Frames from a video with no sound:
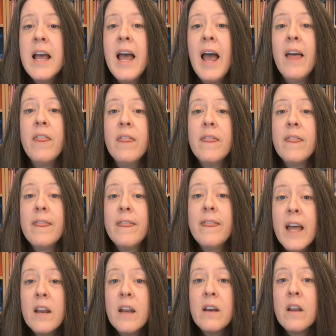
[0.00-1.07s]
And
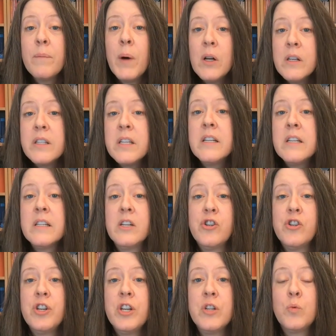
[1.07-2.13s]
then the policy
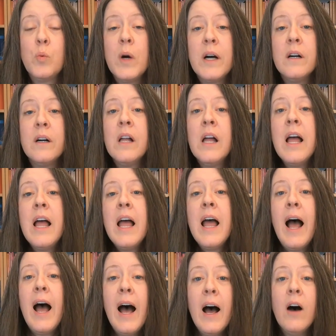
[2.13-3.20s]
decision is well,
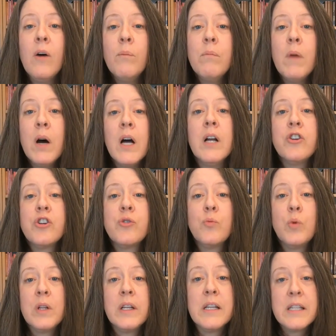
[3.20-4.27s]
how much
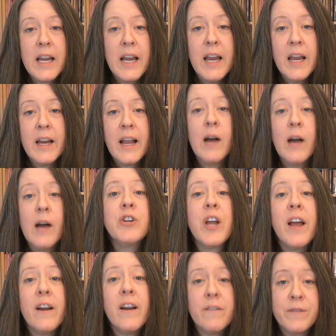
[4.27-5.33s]
will it take? How much
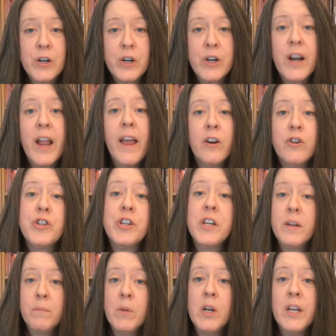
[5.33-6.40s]
effort, energy,
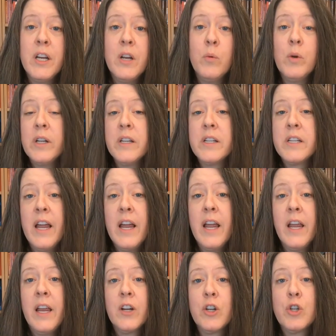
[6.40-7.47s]
and money will it
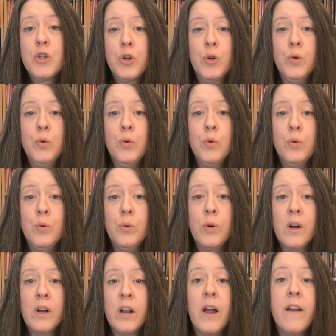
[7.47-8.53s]
take to
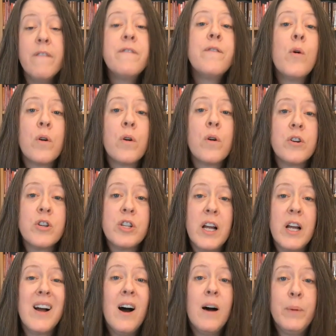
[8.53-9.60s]
enforce
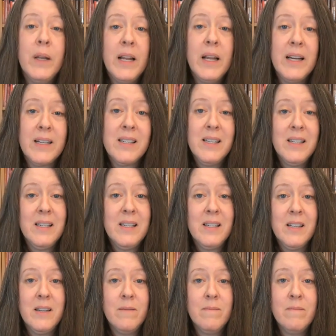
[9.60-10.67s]
a complex
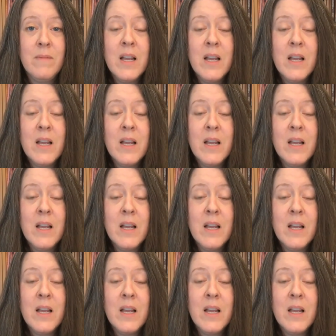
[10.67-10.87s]
system?